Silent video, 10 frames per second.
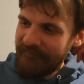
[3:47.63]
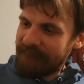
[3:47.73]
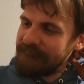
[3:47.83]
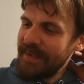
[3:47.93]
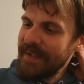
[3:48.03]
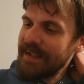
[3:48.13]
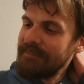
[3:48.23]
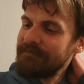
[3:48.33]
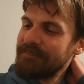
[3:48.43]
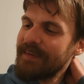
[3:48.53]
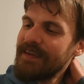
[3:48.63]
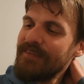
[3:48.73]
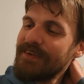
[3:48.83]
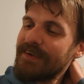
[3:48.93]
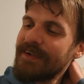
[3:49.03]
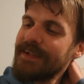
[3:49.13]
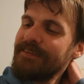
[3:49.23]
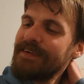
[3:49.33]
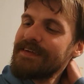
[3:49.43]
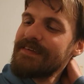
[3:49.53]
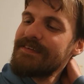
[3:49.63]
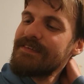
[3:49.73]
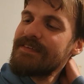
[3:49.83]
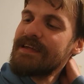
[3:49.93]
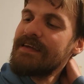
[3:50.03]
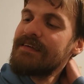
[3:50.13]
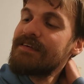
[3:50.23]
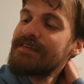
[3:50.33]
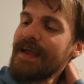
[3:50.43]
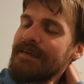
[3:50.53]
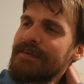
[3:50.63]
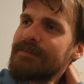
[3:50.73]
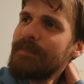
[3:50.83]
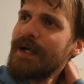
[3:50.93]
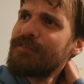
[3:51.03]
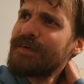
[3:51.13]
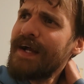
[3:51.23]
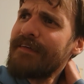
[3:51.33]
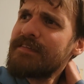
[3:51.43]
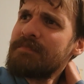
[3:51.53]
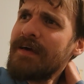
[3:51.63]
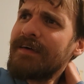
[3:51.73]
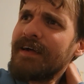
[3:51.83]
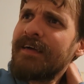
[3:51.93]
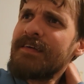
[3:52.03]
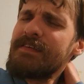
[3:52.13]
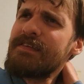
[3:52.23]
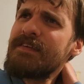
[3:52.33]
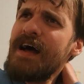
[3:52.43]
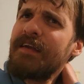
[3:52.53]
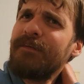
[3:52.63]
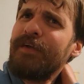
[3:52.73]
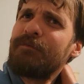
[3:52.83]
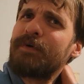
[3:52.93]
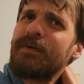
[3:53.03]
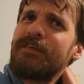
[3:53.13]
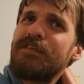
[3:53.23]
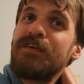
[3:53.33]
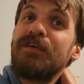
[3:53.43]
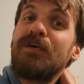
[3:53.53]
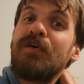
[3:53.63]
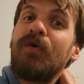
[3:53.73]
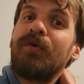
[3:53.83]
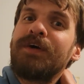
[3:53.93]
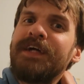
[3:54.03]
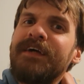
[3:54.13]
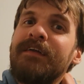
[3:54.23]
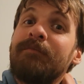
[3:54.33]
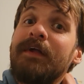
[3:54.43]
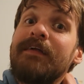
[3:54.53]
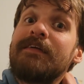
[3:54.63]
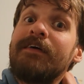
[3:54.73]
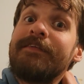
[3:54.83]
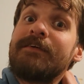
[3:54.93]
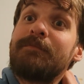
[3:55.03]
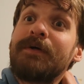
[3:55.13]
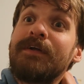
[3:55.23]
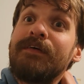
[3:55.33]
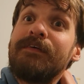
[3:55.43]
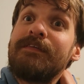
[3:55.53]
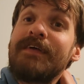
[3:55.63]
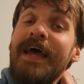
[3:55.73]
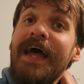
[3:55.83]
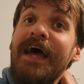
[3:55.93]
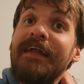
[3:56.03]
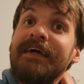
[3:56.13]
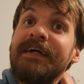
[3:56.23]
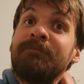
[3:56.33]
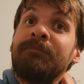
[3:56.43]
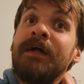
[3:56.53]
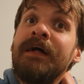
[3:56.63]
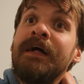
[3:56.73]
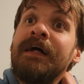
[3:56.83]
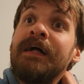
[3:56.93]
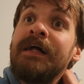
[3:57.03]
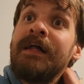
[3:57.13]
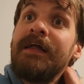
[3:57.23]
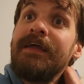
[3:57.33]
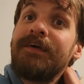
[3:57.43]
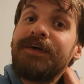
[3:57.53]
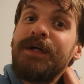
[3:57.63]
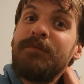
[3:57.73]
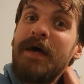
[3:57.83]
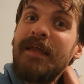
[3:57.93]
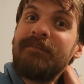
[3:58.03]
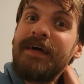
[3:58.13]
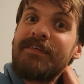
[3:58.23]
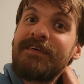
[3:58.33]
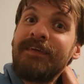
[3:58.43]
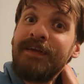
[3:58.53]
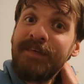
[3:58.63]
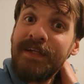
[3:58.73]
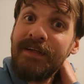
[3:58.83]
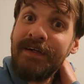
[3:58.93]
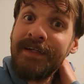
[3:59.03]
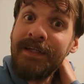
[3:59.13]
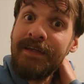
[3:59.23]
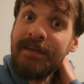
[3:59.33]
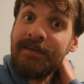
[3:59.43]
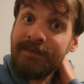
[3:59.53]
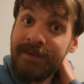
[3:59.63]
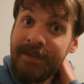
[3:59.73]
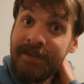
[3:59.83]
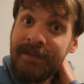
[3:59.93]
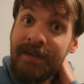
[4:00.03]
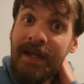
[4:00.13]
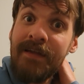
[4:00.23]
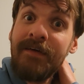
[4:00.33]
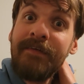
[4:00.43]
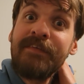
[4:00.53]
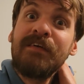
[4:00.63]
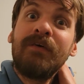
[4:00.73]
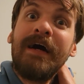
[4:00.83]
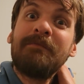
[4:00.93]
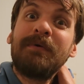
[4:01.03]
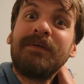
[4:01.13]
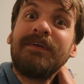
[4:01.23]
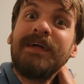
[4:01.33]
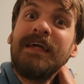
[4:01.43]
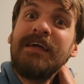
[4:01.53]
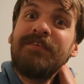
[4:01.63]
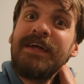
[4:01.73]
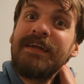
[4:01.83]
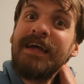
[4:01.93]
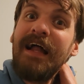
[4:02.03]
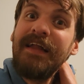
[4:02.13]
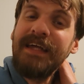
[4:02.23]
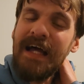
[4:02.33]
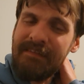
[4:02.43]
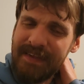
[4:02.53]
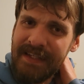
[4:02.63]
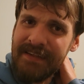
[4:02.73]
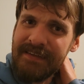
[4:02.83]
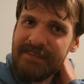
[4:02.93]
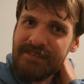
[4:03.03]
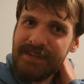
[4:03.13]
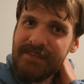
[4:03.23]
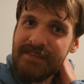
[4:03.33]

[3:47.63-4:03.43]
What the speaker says: But you could argue that this is the standard mech for House MARIK, because it's not only produced at Korean, but it's also produced at Irian Battle Mechs Unlimited on Irian, and also, I believe, at Kaliyama Industries